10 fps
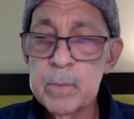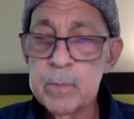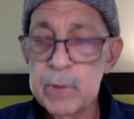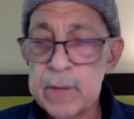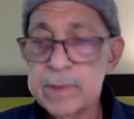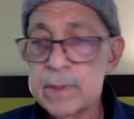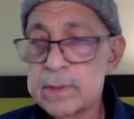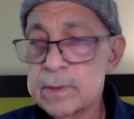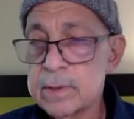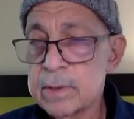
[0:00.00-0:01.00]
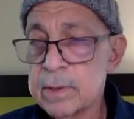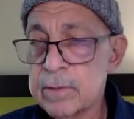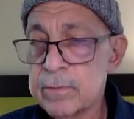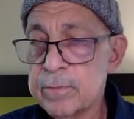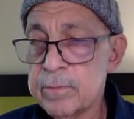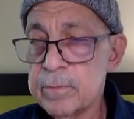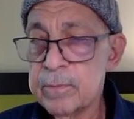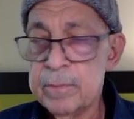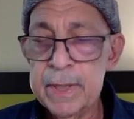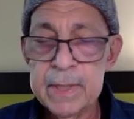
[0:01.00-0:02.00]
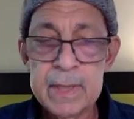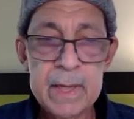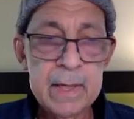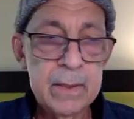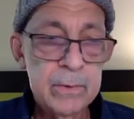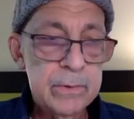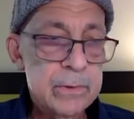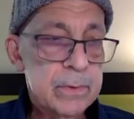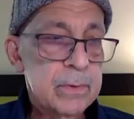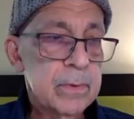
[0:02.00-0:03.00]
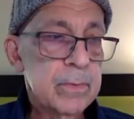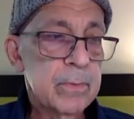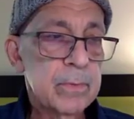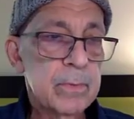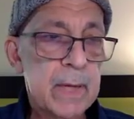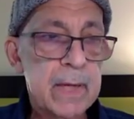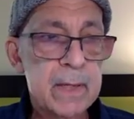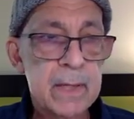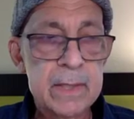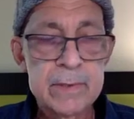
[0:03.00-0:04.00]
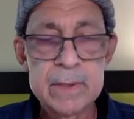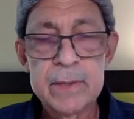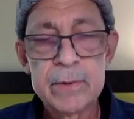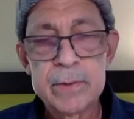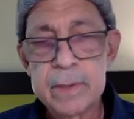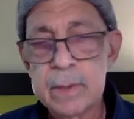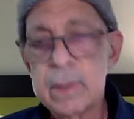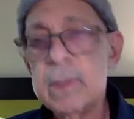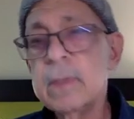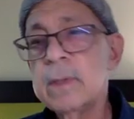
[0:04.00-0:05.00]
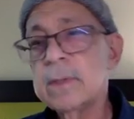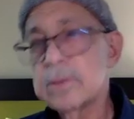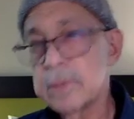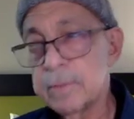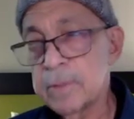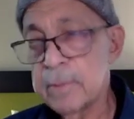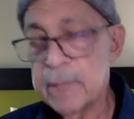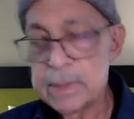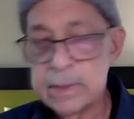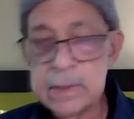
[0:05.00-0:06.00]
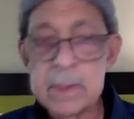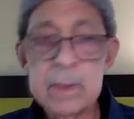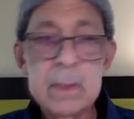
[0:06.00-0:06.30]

process of being diagnosed, recognizing that you're ill, symptomizing,